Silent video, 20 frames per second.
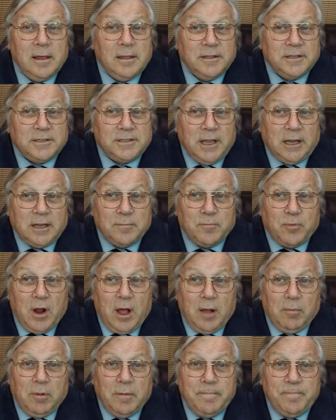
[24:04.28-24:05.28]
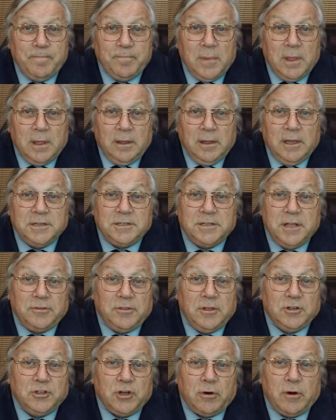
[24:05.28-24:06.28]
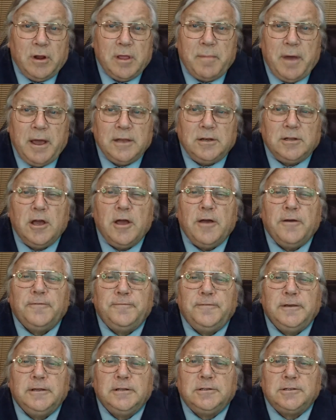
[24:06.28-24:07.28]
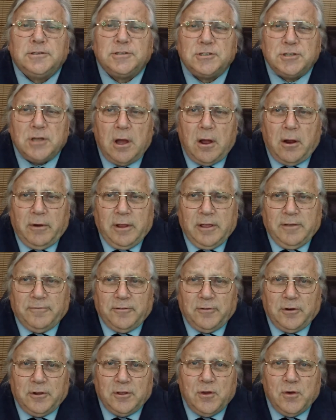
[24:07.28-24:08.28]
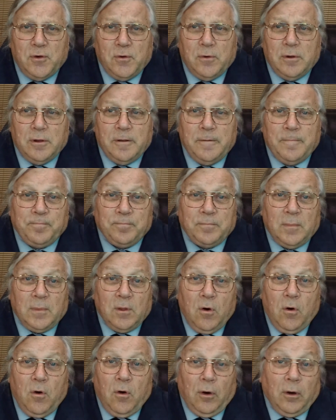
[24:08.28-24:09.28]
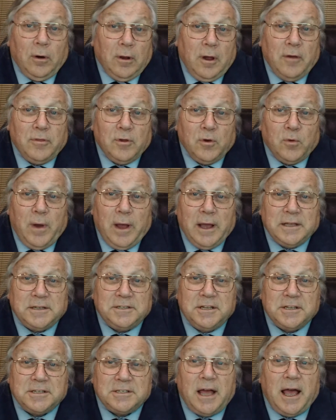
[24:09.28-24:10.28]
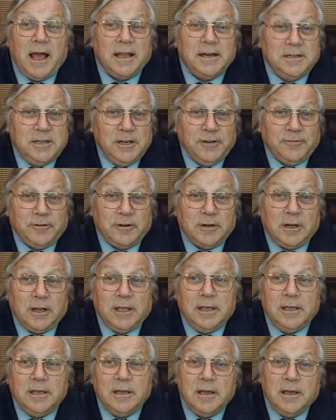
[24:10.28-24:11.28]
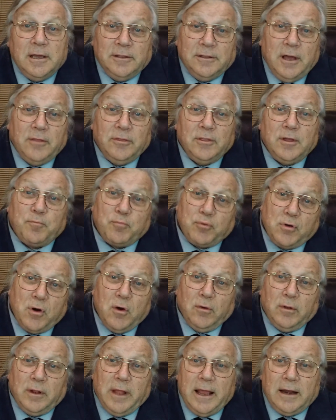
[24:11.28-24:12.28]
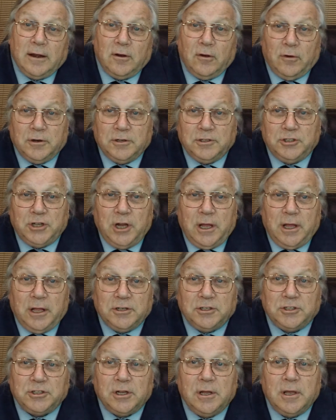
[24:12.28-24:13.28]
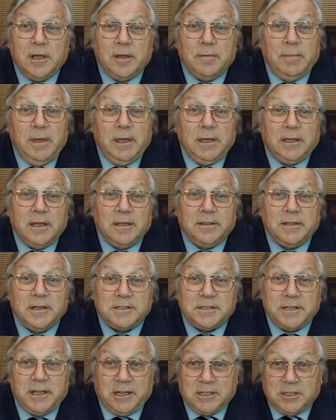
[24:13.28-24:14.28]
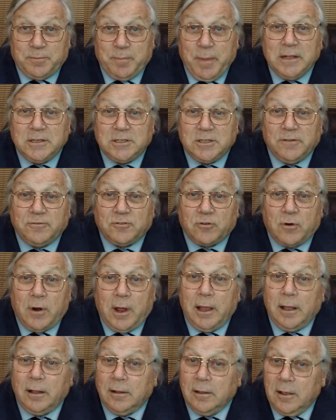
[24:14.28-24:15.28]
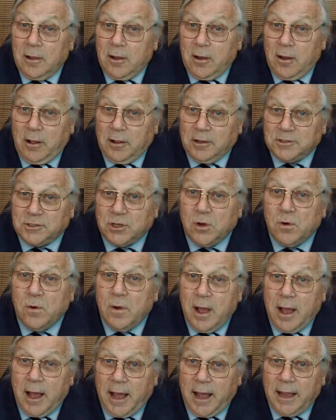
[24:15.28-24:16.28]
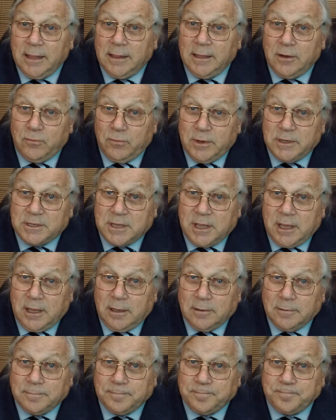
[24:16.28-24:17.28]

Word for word: The second problem is that the jury might feel sorry for you, or otherwise decide differently than the pro-landlord judge, making this expensive trial also highly risky.